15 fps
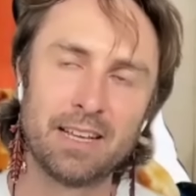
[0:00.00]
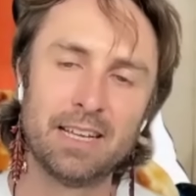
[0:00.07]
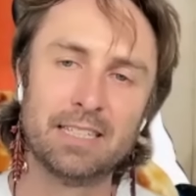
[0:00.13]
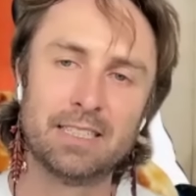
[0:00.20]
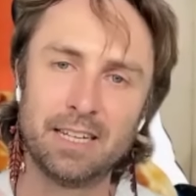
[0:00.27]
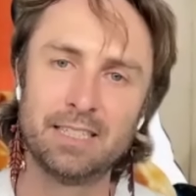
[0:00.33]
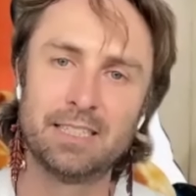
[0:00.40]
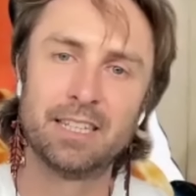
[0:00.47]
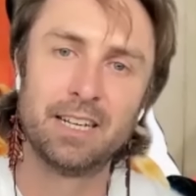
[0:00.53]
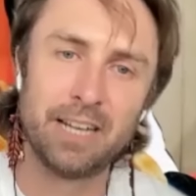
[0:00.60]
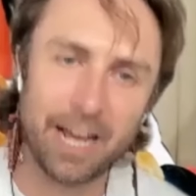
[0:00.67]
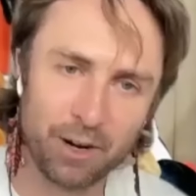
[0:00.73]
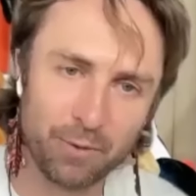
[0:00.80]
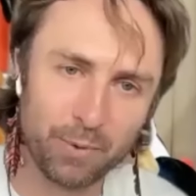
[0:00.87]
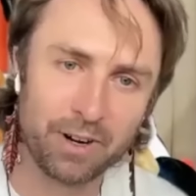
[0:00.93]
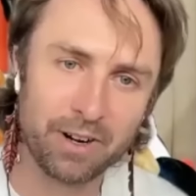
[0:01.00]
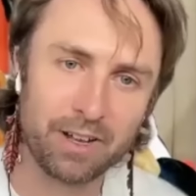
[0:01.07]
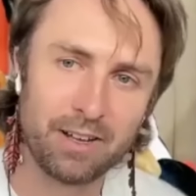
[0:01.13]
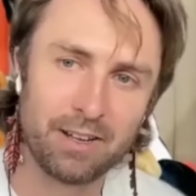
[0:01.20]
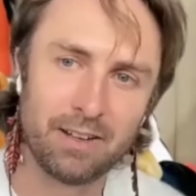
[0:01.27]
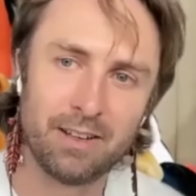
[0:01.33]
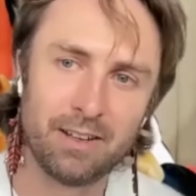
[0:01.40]
it's a
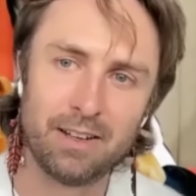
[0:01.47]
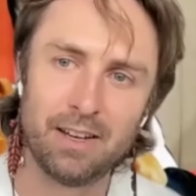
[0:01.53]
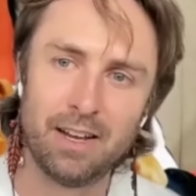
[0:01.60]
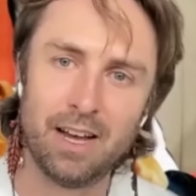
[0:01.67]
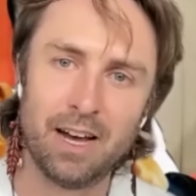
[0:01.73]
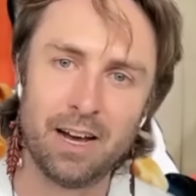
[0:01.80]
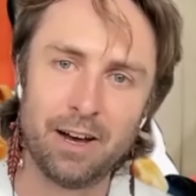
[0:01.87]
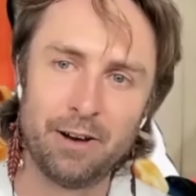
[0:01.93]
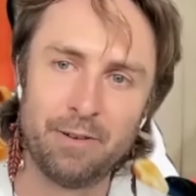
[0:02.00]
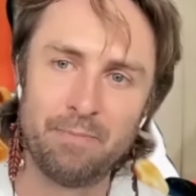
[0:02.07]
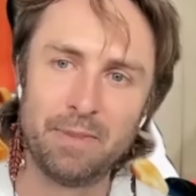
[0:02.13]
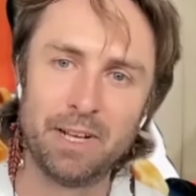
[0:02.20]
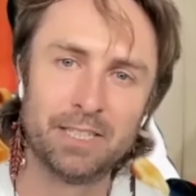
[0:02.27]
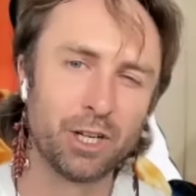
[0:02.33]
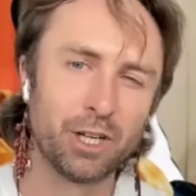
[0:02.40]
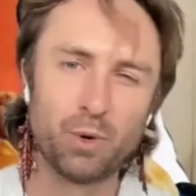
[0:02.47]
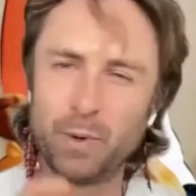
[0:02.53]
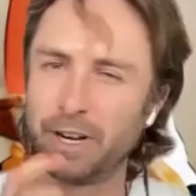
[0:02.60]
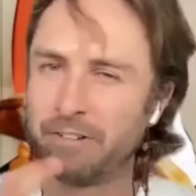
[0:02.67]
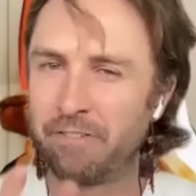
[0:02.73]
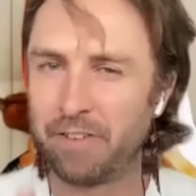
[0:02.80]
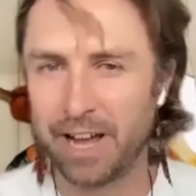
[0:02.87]
network. It's a
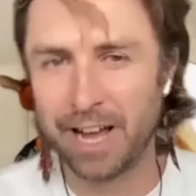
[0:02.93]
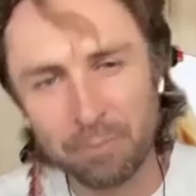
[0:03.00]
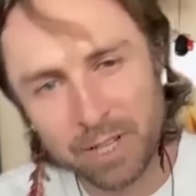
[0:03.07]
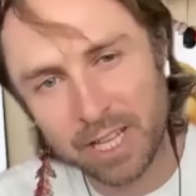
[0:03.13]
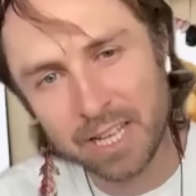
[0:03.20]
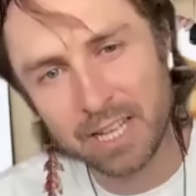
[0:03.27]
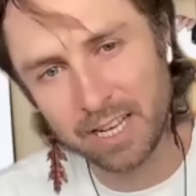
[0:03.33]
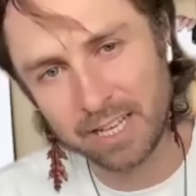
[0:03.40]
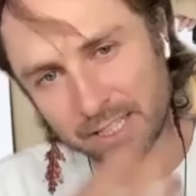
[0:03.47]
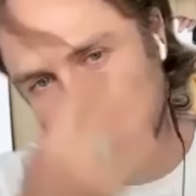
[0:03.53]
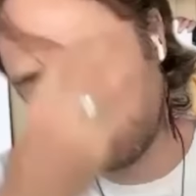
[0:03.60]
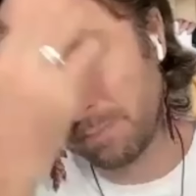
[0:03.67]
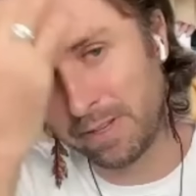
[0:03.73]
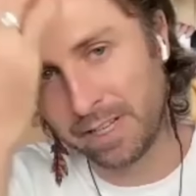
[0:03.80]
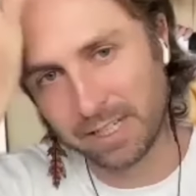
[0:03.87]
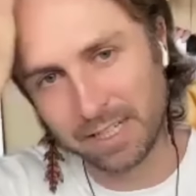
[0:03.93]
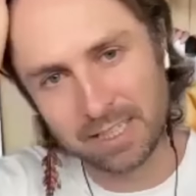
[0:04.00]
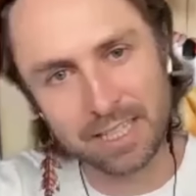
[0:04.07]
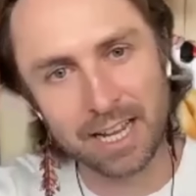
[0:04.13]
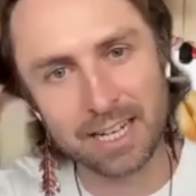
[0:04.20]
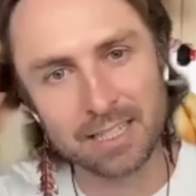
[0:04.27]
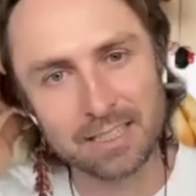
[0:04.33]
queer family in a
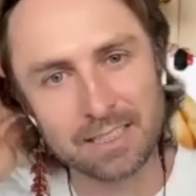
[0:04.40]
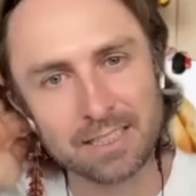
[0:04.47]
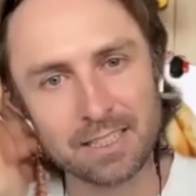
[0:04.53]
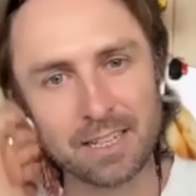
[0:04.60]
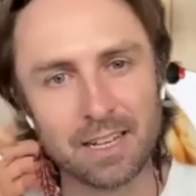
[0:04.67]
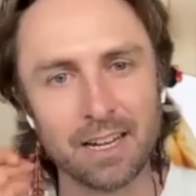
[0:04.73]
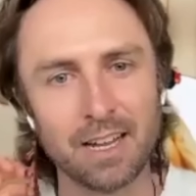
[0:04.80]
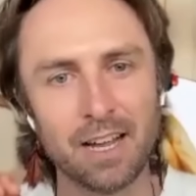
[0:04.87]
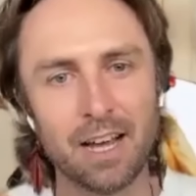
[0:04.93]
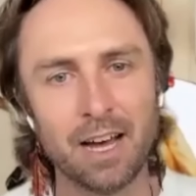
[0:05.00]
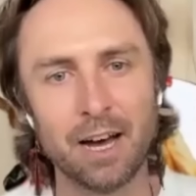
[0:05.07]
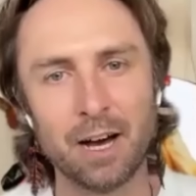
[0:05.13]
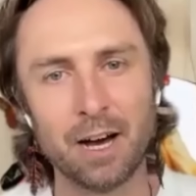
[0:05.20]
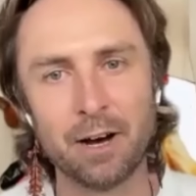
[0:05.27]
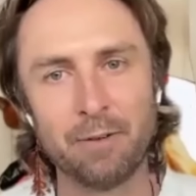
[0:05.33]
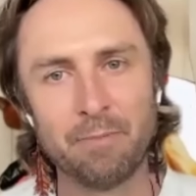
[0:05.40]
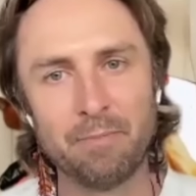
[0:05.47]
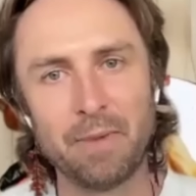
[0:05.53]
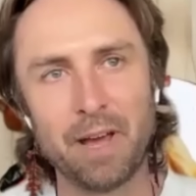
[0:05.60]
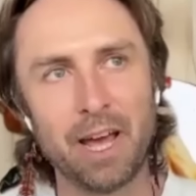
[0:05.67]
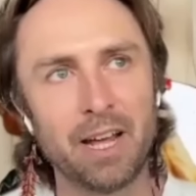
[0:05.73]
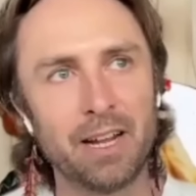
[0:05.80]
sense.
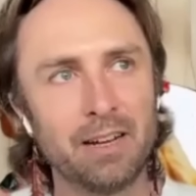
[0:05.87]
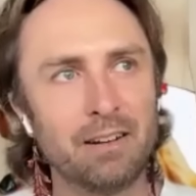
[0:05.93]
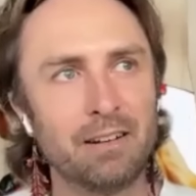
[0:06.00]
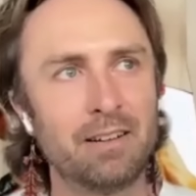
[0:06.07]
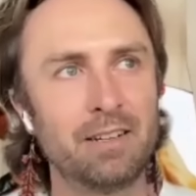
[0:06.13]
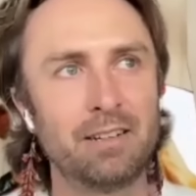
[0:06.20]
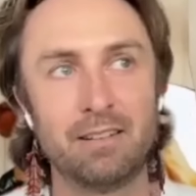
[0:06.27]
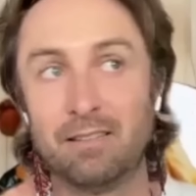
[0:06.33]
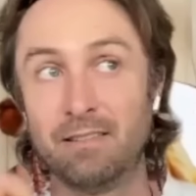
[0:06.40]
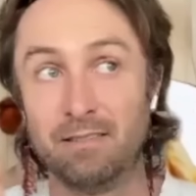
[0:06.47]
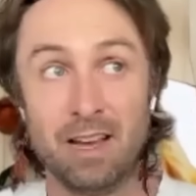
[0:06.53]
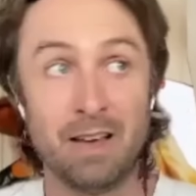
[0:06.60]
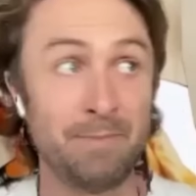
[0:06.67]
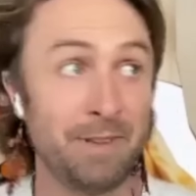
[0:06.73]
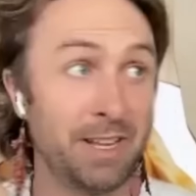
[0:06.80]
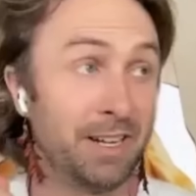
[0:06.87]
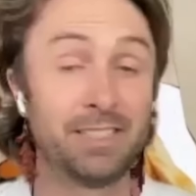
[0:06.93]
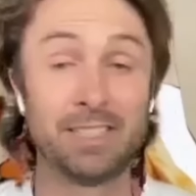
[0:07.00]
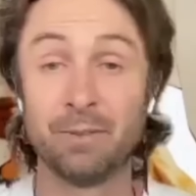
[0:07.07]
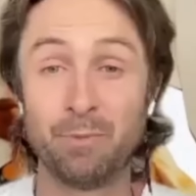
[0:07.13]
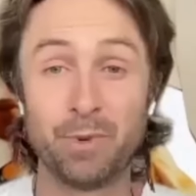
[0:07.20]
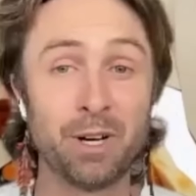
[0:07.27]
And I mean,
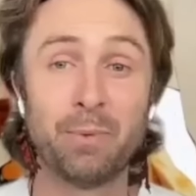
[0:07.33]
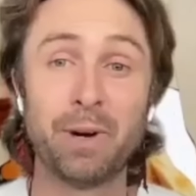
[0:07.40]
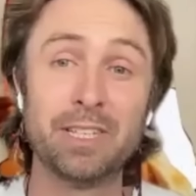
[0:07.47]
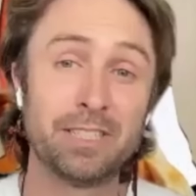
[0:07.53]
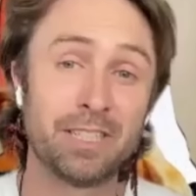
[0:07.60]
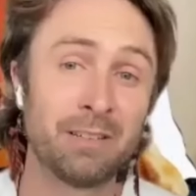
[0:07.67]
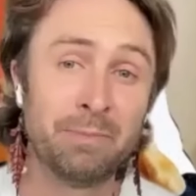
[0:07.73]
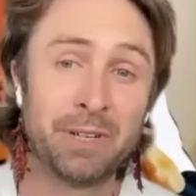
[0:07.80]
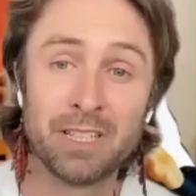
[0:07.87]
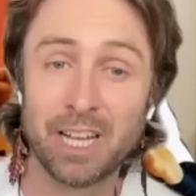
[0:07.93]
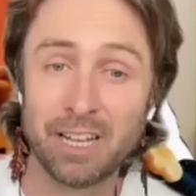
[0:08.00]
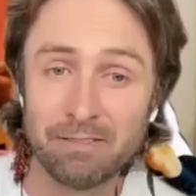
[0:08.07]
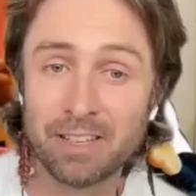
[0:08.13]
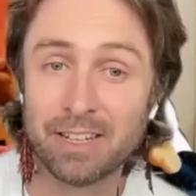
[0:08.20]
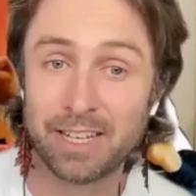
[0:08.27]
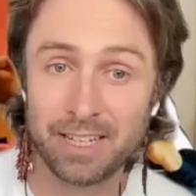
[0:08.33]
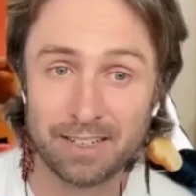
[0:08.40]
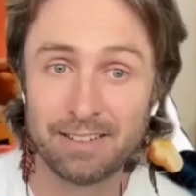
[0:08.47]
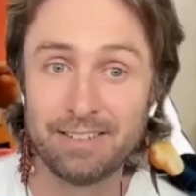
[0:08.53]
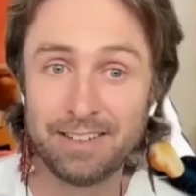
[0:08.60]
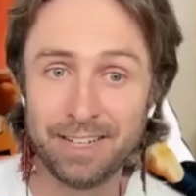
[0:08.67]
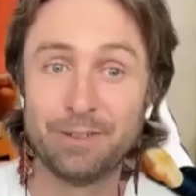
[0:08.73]
in some real ways, it can be a lifeline,
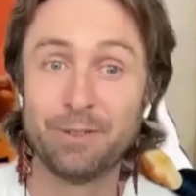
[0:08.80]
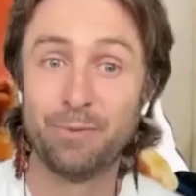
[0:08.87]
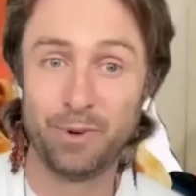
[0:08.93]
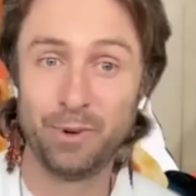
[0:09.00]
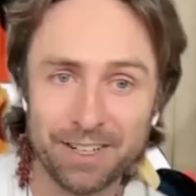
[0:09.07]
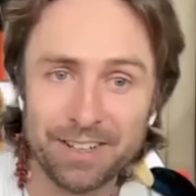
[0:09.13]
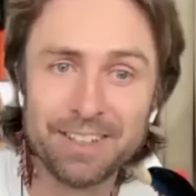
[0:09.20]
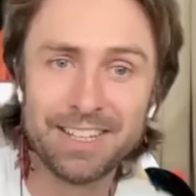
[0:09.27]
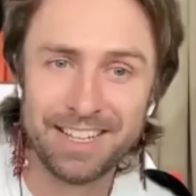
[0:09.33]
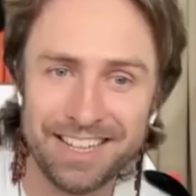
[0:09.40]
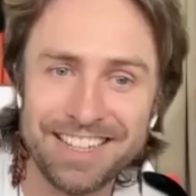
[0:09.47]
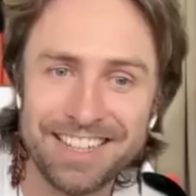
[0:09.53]
you know, real